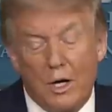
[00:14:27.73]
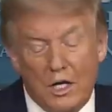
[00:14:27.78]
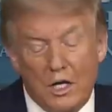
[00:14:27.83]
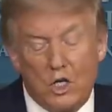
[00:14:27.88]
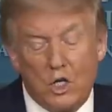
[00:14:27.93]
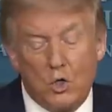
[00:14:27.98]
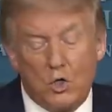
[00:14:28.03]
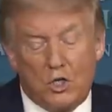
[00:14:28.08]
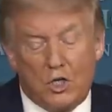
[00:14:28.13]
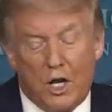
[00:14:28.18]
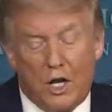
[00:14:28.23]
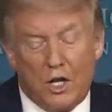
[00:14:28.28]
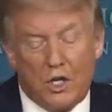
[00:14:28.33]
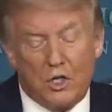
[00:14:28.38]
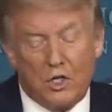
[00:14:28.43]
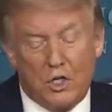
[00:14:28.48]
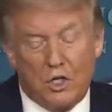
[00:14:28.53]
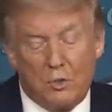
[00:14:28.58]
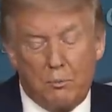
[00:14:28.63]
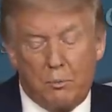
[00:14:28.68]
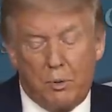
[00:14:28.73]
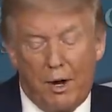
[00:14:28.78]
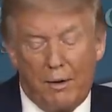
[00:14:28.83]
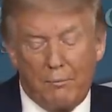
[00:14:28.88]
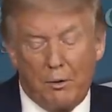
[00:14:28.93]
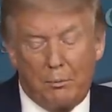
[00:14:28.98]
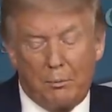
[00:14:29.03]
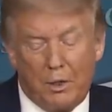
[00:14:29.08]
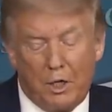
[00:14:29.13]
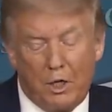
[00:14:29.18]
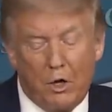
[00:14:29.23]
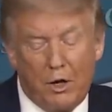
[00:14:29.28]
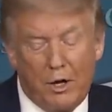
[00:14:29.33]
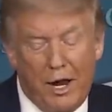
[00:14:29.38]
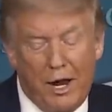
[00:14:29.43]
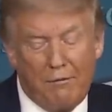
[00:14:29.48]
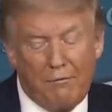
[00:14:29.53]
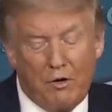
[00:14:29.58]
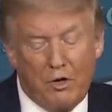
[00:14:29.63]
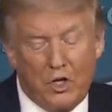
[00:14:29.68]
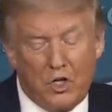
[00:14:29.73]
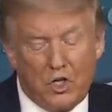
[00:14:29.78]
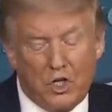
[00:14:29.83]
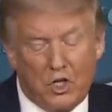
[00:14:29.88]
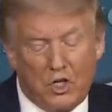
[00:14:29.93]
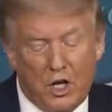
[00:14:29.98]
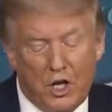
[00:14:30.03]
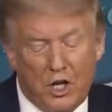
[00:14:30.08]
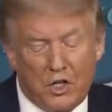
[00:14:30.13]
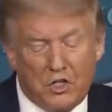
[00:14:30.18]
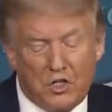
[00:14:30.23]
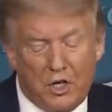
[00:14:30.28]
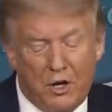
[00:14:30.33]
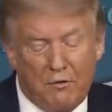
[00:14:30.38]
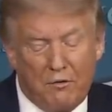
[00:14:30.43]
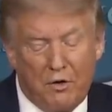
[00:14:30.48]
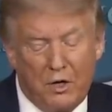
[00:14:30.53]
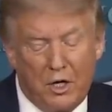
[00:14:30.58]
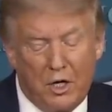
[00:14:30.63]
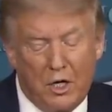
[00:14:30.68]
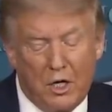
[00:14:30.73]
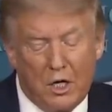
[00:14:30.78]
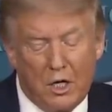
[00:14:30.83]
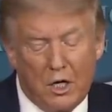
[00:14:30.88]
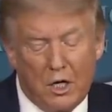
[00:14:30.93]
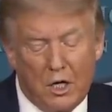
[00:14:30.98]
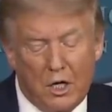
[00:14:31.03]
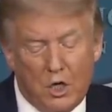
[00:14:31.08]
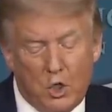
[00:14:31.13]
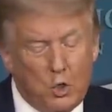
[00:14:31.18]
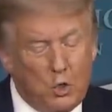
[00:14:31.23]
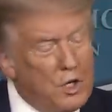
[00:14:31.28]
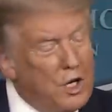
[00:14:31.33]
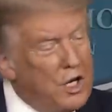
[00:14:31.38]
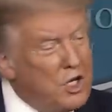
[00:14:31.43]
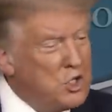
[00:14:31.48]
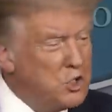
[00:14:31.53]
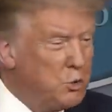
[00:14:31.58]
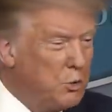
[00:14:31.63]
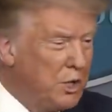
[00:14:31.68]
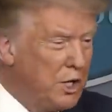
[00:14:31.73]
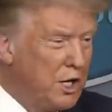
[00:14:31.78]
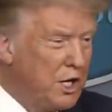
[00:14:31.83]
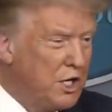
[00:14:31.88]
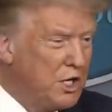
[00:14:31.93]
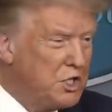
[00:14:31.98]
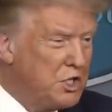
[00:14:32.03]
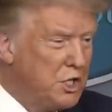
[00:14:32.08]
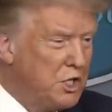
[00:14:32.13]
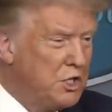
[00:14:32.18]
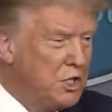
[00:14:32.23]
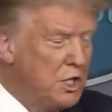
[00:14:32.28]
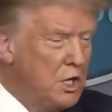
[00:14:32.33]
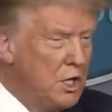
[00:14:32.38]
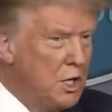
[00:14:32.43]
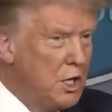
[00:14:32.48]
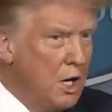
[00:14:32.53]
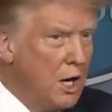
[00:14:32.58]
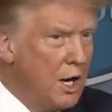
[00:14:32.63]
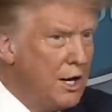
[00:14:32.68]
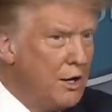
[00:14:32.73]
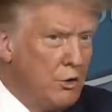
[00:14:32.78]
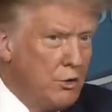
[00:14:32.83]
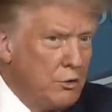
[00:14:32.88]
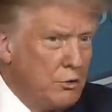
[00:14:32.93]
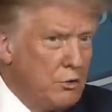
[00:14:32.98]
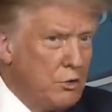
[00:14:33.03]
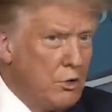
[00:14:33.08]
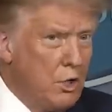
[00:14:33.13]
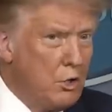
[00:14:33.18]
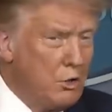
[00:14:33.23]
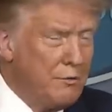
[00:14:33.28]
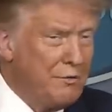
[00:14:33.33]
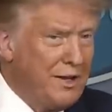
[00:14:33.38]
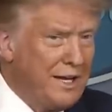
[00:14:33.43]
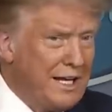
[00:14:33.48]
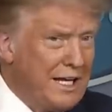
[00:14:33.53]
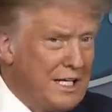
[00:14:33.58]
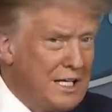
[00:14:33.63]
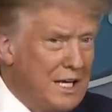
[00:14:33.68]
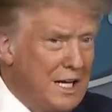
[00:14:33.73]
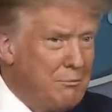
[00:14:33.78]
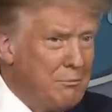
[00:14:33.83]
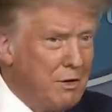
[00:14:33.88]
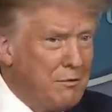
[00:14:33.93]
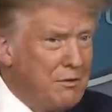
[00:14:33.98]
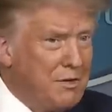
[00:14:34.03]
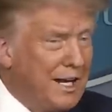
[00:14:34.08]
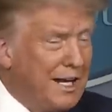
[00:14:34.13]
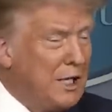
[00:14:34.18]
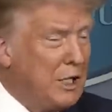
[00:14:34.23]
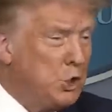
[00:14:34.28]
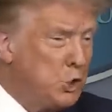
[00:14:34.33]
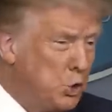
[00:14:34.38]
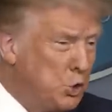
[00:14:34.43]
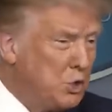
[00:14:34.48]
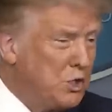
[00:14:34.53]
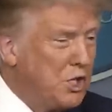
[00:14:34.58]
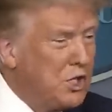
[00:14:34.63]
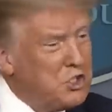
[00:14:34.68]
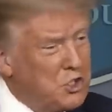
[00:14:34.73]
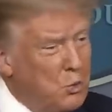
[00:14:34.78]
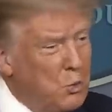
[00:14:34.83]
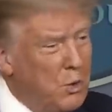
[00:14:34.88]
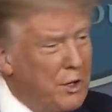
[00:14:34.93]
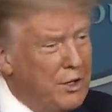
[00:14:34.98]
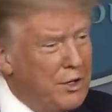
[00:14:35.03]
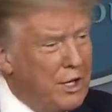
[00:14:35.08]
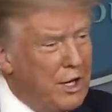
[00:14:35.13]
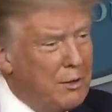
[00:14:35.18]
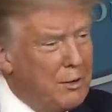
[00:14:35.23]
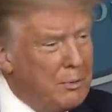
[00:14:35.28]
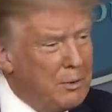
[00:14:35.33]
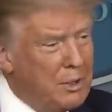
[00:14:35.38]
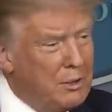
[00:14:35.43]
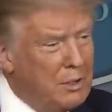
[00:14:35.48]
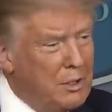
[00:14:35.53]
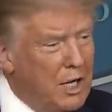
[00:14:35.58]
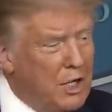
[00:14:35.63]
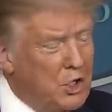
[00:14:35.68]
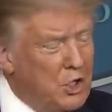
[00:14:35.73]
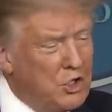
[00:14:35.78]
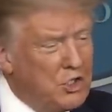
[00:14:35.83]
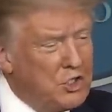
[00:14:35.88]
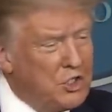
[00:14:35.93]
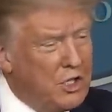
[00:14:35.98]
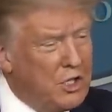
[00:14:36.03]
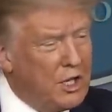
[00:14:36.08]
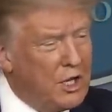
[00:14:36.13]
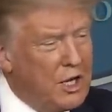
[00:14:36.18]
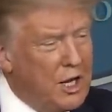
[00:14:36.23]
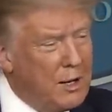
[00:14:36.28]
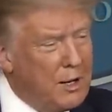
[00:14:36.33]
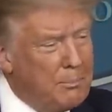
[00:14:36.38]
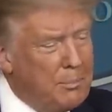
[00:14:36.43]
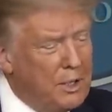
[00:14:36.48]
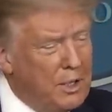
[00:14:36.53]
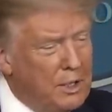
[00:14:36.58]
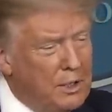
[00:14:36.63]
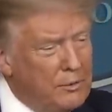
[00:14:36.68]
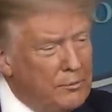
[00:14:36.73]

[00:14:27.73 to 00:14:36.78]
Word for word: I do take probably on average a test every uh, two days, three days, and I don't know of any time I've taken two tests in one day, but I could see that happening.